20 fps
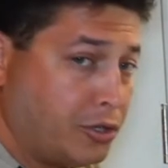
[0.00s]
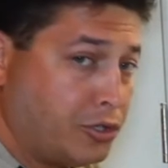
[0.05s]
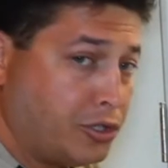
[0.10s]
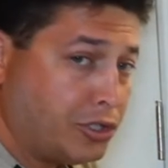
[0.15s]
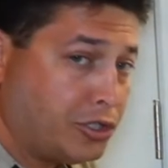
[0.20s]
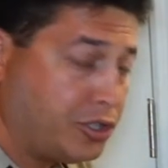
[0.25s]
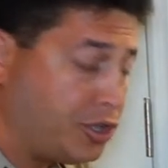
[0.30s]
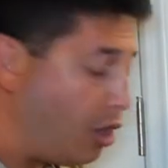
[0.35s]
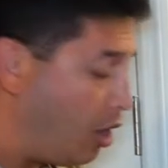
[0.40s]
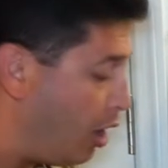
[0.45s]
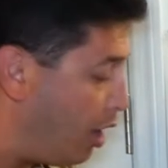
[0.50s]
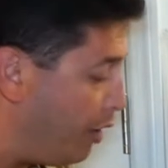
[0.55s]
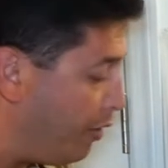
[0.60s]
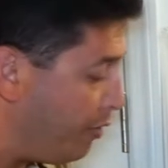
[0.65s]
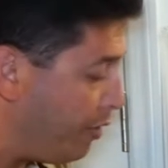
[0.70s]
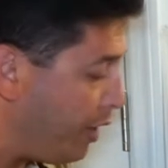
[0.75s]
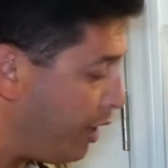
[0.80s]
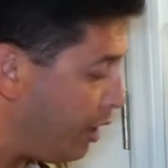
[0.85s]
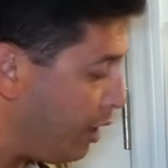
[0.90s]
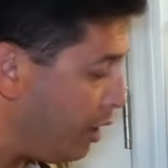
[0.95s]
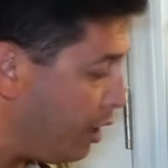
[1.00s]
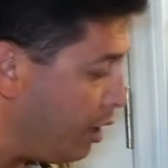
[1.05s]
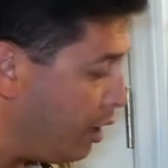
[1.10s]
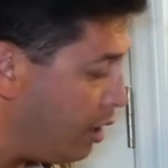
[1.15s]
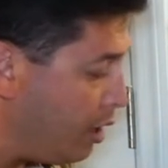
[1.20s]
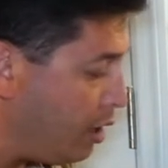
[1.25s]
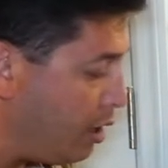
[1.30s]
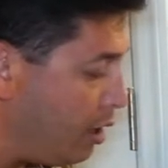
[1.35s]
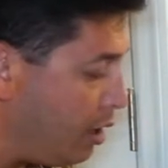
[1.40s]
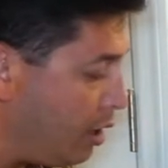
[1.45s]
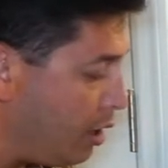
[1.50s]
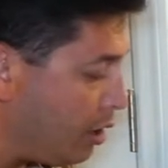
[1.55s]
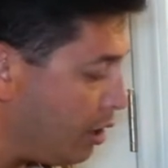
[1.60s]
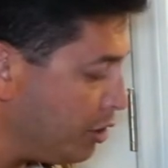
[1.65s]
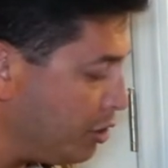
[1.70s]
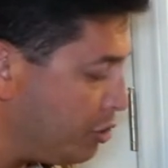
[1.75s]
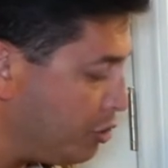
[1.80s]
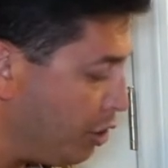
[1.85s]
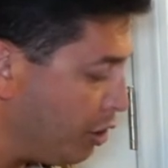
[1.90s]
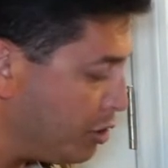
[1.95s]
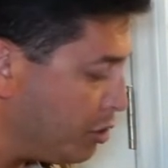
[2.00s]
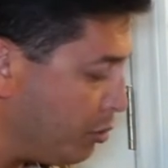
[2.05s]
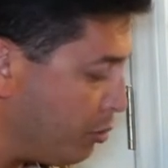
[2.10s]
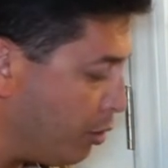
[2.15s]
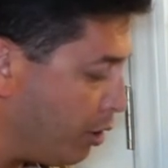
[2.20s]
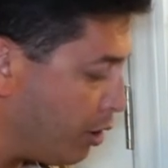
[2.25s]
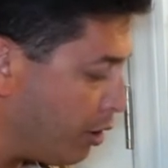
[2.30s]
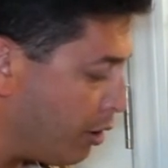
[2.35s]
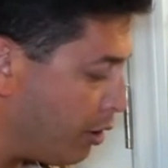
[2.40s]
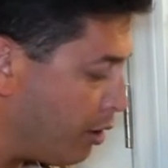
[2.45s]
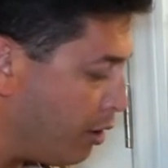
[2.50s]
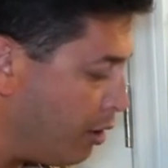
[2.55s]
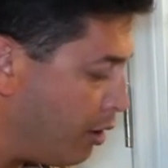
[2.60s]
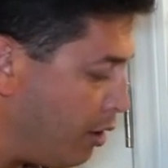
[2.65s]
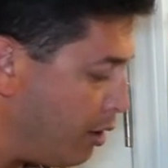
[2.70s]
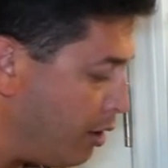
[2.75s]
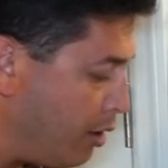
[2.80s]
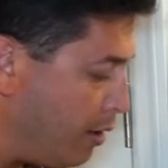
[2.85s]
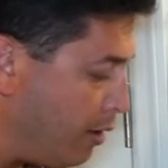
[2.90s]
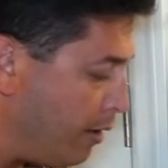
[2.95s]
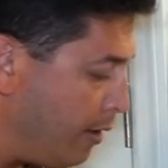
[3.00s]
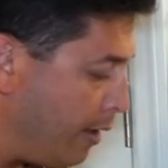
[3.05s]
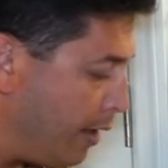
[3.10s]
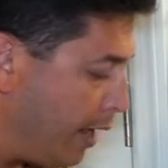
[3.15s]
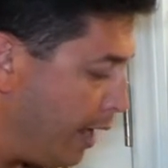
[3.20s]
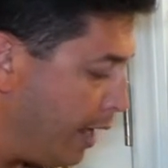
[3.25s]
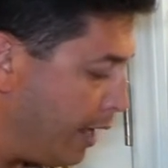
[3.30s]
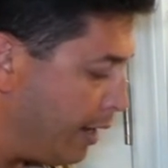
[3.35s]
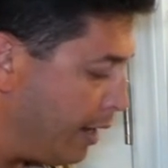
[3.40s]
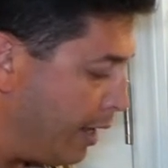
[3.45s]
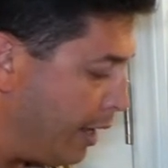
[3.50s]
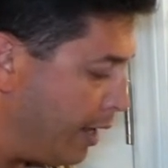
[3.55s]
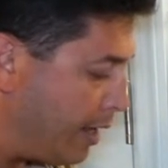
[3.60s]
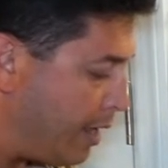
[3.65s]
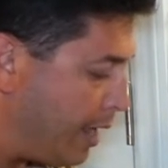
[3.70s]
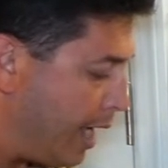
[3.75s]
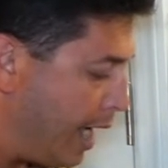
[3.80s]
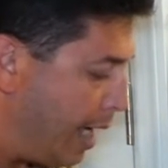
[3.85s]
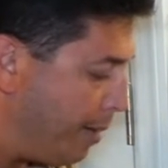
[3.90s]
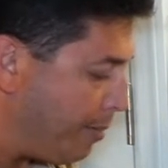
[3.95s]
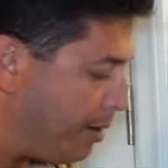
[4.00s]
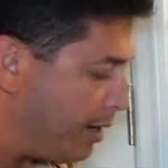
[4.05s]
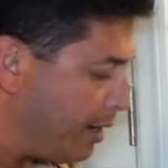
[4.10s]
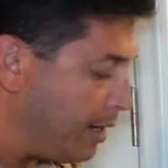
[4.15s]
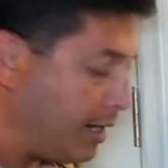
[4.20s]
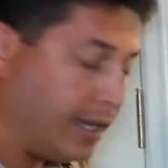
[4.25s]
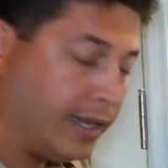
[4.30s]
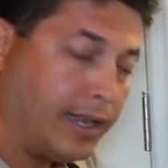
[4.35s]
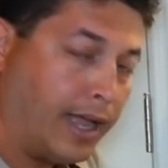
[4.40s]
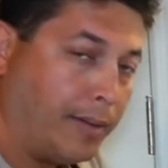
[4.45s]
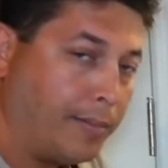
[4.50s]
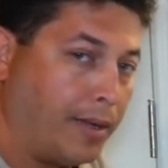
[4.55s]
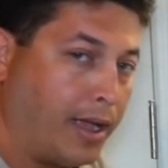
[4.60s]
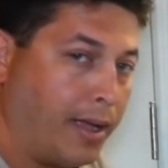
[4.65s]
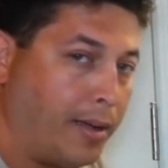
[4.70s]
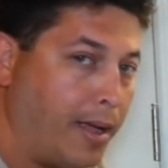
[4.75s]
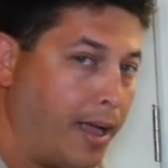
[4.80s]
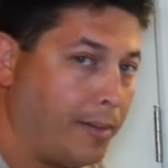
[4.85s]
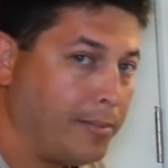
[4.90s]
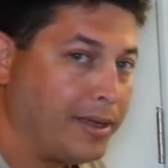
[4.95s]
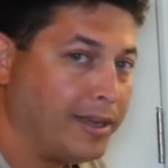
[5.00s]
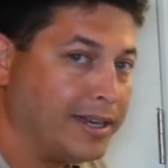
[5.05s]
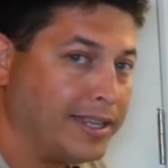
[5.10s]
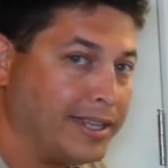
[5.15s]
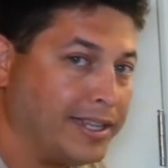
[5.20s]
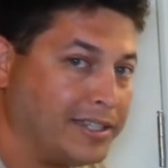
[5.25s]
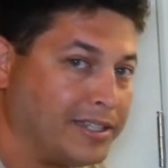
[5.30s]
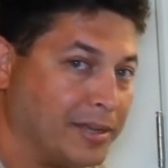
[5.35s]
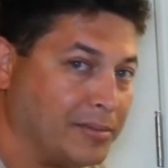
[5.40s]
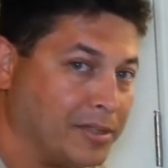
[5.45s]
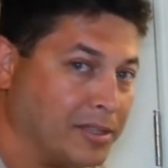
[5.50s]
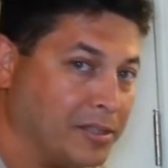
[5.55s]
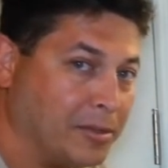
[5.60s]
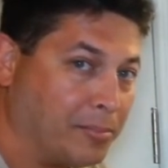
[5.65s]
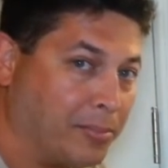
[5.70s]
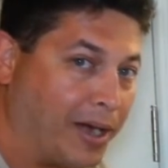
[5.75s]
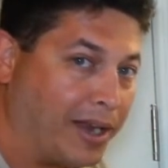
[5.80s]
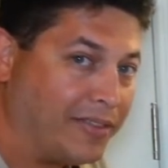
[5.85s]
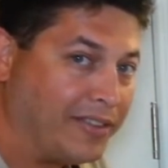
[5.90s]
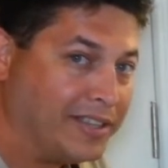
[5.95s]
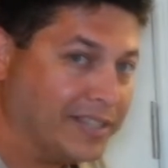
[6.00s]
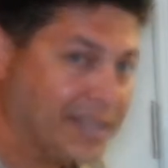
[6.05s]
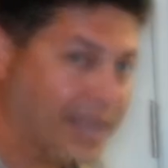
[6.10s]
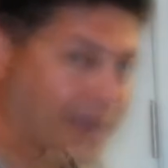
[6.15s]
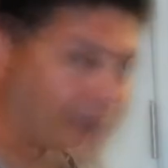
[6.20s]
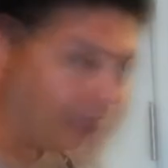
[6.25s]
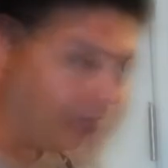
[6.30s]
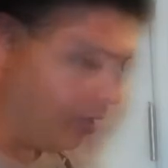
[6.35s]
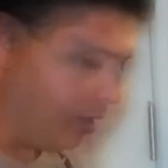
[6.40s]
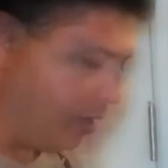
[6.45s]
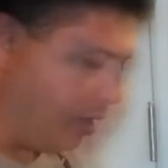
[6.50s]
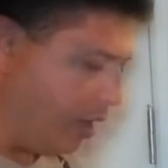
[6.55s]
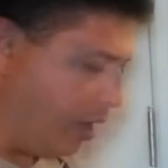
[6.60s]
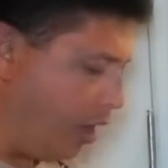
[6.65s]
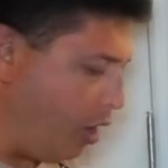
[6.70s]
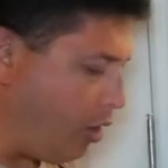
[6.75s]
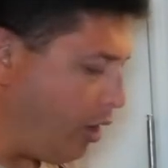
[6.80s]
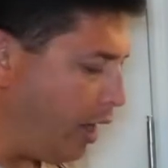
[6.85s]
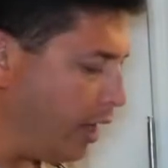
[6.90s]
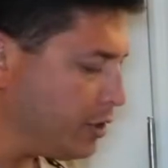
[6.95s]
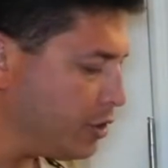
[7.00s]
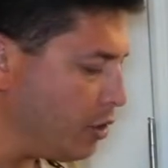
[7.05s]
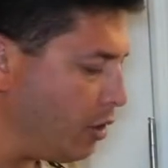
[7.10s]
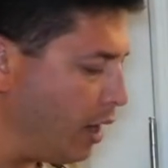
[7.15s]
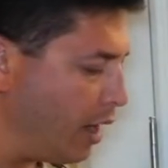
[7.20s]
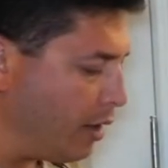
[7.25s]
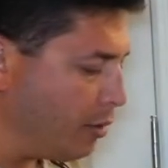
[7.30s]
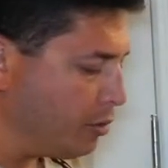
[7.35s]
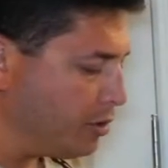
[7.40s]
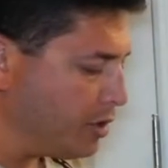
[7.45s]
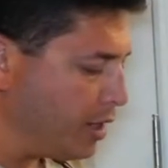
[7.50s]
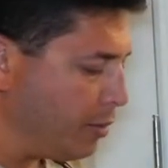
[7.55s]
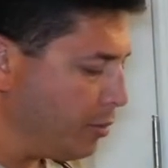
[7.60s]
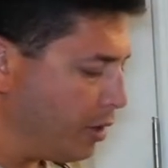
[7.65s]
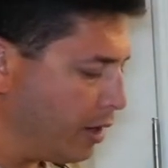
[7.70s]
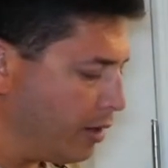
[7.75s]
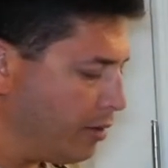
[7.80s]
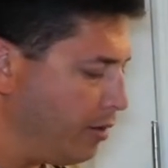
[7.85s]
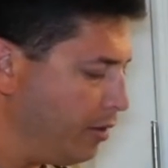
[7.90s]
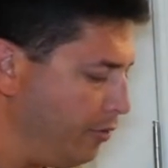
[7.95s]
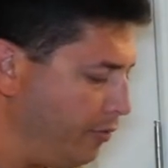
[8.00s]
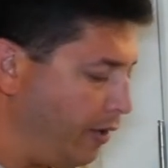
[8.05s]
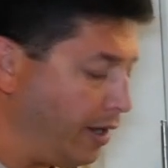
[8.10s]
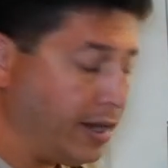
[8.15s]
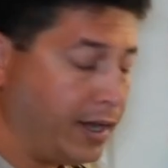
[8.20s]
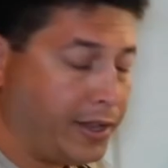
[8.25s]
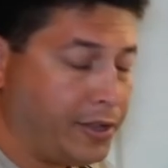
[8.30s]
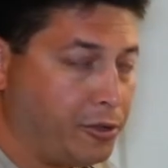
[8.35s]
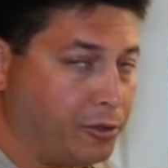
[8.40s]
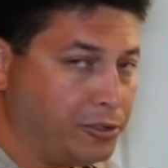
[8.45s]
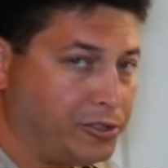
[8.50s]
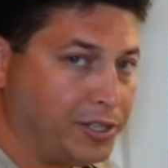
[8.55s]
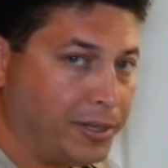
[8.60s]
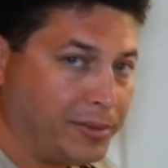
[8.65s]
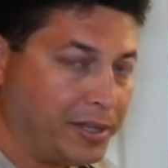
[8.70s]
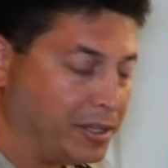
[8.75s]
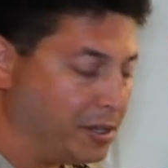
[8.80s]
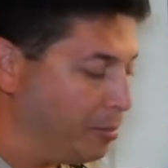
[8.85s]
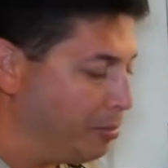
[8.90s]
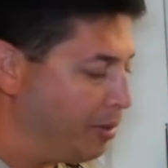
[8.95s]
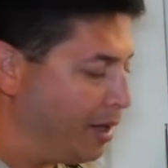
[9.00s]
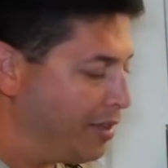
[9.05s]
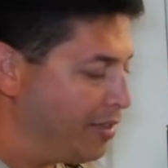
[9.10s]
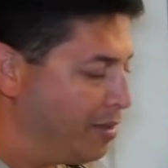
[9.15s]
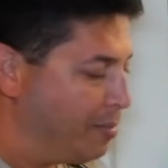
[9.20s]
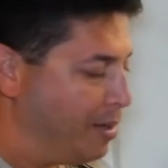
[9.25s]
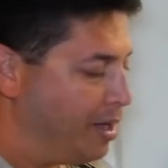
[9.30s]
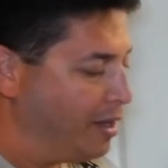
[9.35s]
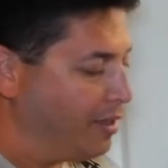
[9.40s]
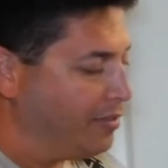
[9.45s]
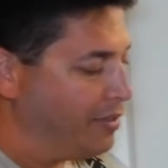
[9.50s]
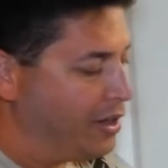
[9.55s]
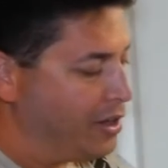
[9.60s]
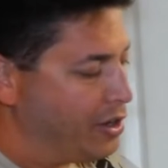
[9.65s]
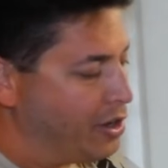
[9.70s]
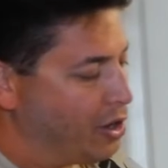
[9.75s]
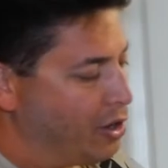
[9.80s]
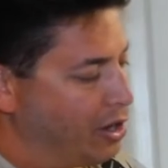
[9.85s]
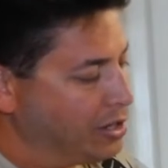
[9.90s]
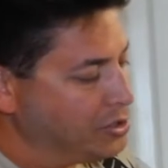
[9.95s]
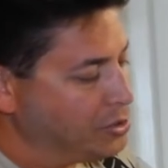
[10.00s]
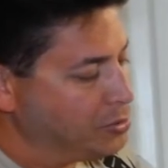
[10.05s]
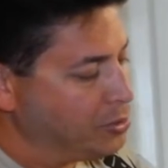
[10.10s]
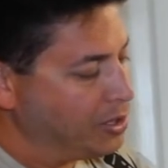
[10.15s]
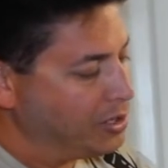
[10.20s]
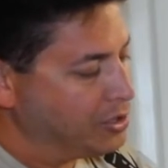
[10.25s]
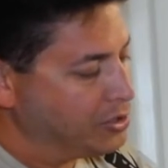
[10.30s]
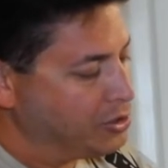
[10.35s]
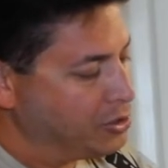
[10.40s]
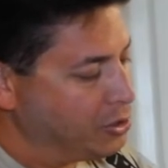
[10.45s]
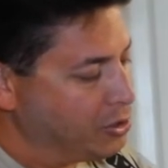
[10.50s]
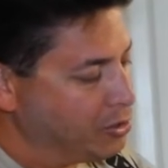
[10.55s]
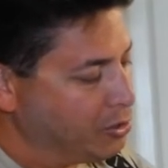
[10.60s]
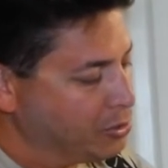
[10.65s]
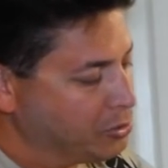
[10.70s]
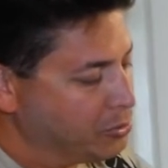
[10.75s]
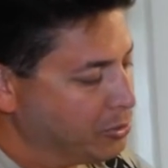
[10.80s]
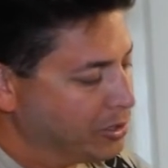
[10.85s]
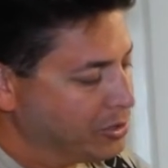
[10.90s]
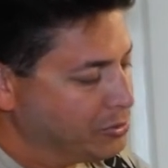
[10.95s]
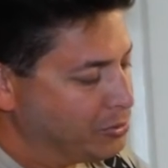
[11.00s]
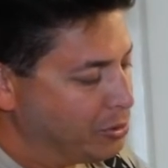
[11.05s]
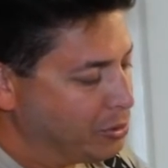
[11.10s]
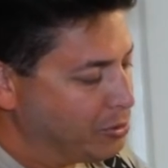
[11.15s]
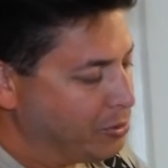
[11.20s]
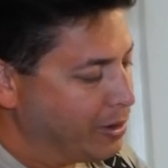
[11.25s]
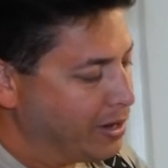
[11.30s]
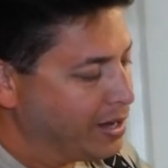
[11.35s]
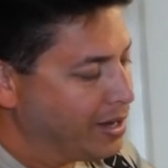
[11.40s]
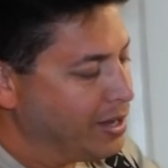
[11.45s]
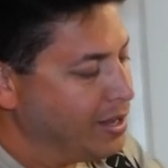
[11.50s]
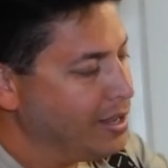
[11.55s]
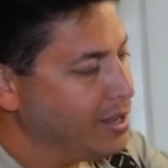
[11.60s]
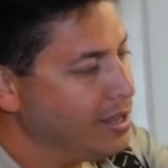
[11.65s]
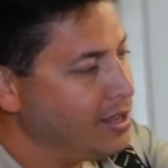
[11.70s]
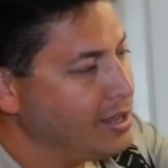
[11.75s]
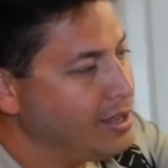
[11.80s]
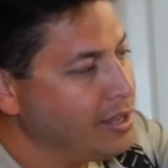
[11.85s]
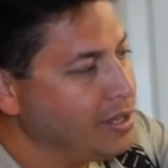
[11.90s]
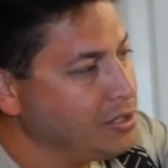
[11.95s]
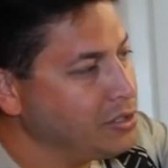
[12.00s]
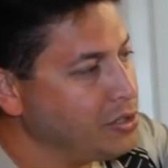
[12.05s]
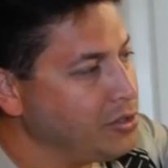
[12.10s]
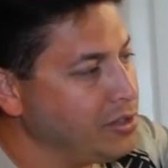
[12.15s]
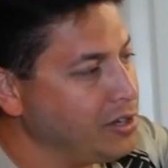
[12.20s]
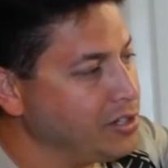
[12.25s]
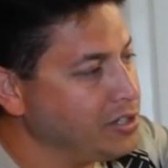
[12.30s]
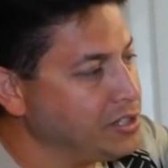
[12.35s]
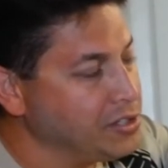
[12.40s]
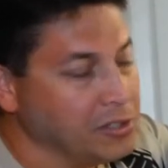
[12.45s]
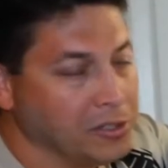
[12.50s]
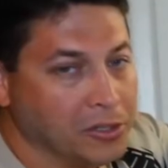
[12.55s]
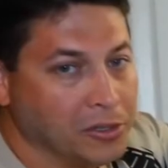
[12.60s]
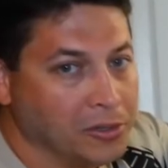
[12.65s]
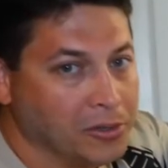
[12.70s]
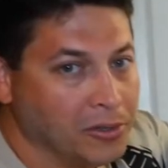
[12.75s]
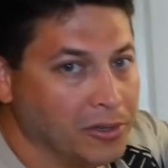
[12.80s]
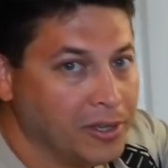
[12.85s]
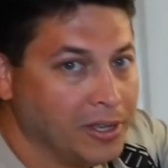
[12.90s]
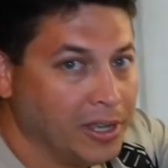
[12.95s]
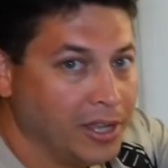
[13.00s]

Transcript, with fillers: just saw on the construction worker. And yeah, I'm gonna need something to pry these out with. Okay, so I was able to finally use something to pry them out, and there you go. I just wanted to show you those wings real quick. So there's a little